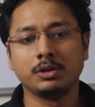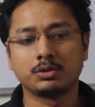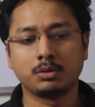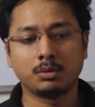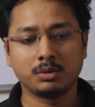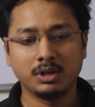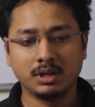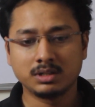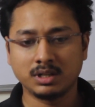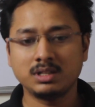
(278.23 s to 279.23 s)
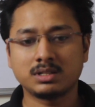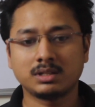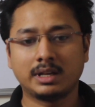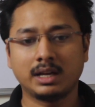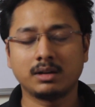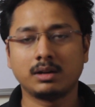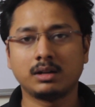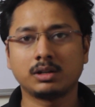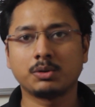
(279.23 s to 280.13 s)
So since the